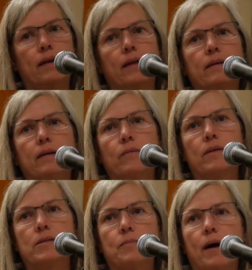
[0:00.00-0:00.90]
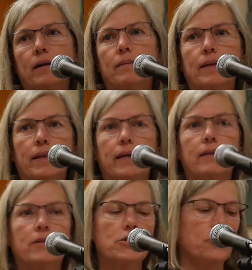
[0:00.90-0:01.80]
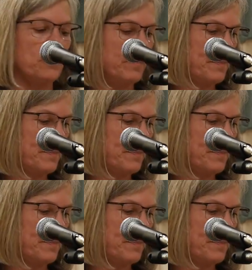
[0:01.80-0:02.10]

ending with his body being laid in the tomb.